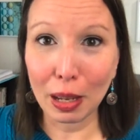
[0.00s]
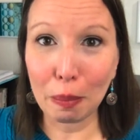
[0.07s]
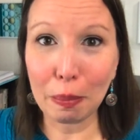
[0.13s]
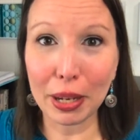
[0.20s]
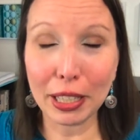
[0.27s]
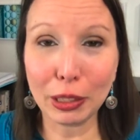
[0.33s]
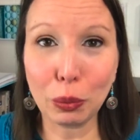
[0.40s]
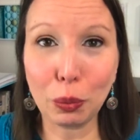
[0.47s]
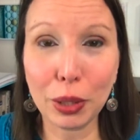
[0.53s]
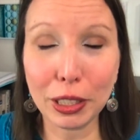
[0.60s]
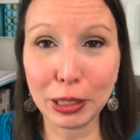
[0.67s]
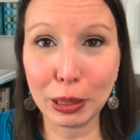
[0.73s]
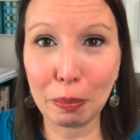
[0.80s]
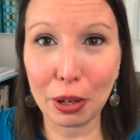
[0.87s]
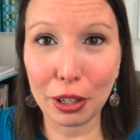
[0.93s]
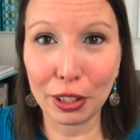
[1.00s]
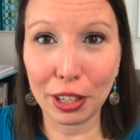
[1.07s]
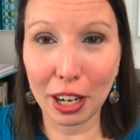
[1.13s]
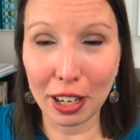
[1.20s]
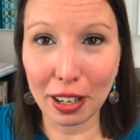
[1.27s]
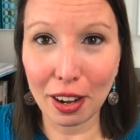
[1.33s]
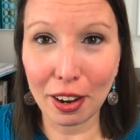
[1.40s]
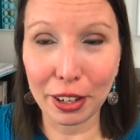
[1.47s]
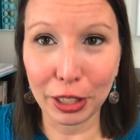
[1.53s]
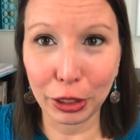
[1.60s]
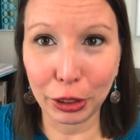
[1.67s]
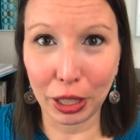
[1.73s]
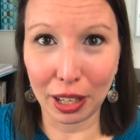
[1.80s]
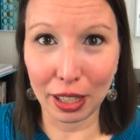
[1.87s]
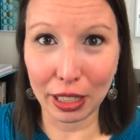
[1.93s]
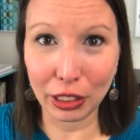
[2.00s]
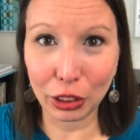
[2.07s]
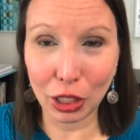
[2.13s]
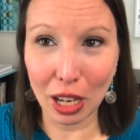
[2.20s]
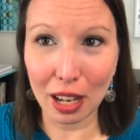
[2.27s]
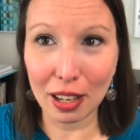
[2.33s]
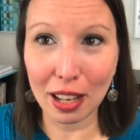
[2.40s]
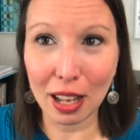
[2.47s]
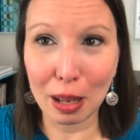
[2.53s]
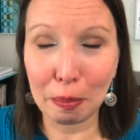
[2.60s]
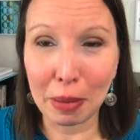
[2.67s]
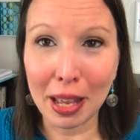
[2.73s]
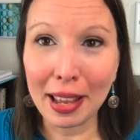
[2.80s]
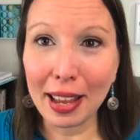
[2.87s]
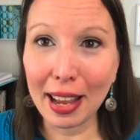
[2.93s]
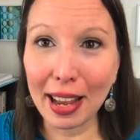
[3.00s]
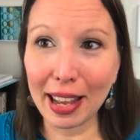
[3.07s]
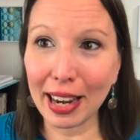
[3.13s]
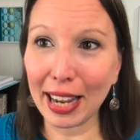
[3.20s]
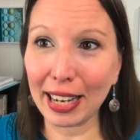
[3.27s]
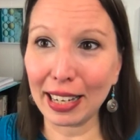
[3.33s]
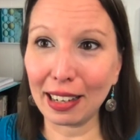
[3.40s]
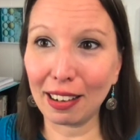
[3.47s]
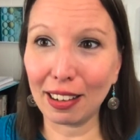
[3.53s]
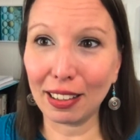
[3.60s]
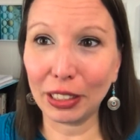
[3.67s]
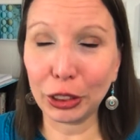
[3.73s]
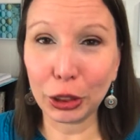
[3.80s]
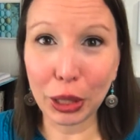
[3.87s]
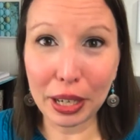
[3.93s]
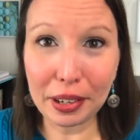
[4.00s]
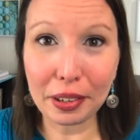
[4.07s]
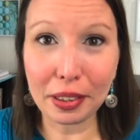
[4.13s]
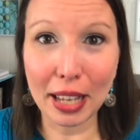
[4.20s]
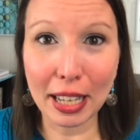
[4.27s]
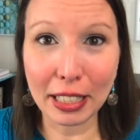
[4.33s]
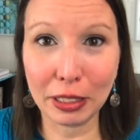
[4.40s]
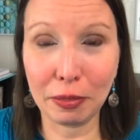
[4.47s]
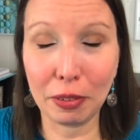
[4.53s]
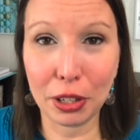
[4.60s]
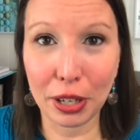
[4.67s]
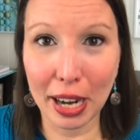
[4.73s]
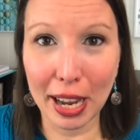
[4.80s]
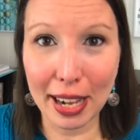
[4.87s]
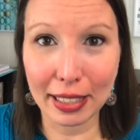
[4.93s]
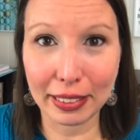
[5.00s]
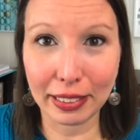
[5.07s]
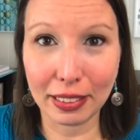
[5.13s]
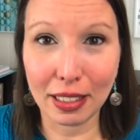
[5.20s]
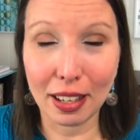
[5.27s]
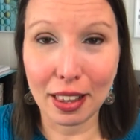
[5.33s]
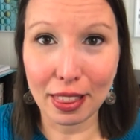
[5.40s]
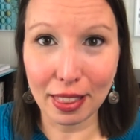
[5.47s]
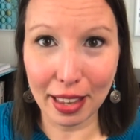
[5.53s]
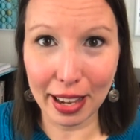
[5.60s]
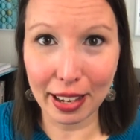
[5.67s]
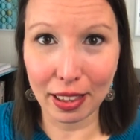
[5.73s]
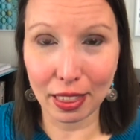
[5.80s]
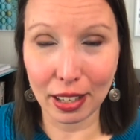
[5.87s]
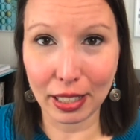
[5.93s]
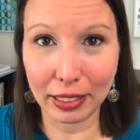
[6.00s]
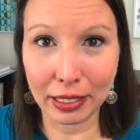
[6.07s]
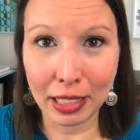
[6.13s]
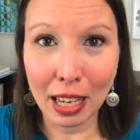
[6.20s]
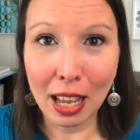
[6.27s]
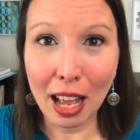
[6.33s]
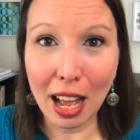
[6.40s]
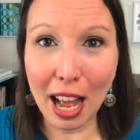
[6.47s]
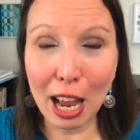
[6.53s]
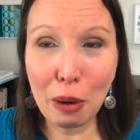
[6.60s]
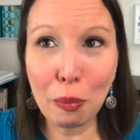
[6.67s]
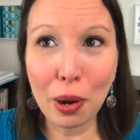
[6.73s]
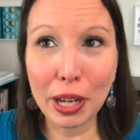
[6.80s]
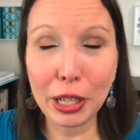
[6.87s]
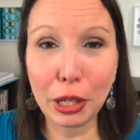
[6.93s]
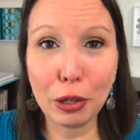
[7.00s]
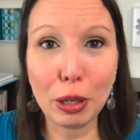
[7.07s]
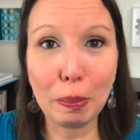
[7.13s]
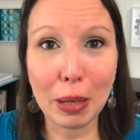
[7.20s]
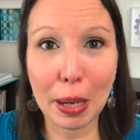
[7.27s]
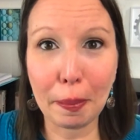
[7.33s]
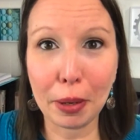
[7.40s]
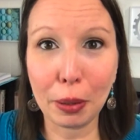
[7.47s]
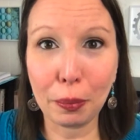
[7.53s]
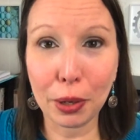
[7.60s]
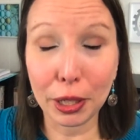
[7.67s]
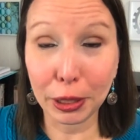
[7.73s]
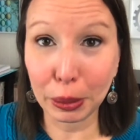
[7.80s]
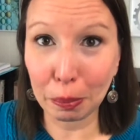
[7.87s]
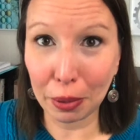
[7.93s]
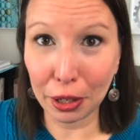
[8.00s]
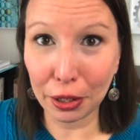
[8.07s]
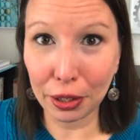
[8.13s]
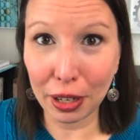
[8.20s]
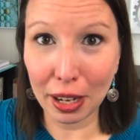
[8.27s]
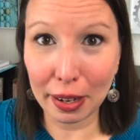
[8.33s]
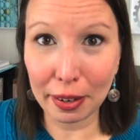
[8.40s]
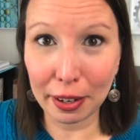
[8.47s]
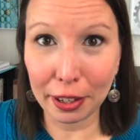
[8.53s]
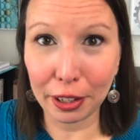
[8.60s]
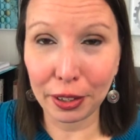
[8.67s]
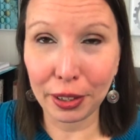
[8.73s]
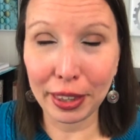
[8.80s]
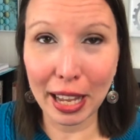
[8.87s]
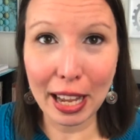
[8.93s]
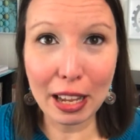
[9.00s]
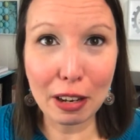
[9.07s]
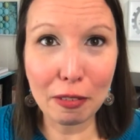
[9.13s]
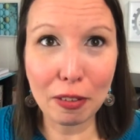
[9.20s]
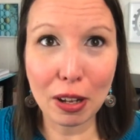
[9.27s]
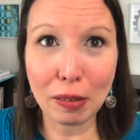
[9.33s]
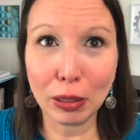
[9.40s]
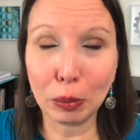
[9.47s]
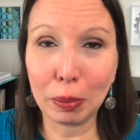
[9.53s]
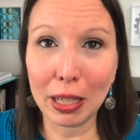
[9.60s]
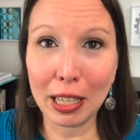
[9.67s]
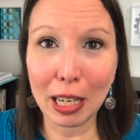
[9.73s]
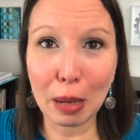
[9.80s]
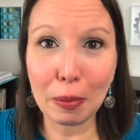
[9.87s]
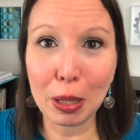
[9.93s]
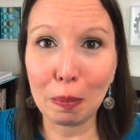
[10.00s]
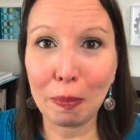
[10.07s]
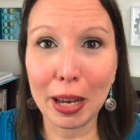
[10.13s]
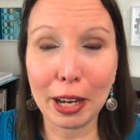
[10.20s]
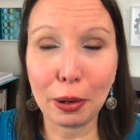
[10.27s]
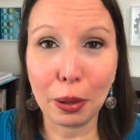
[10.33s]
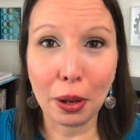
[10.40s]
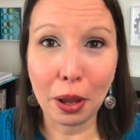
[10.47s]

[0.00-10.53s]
But it's WorkSmarterNotHarderChallenge.com, and I share lots of other hacks like this. I want you to be able to work smarter, not harder, and that involves being able to make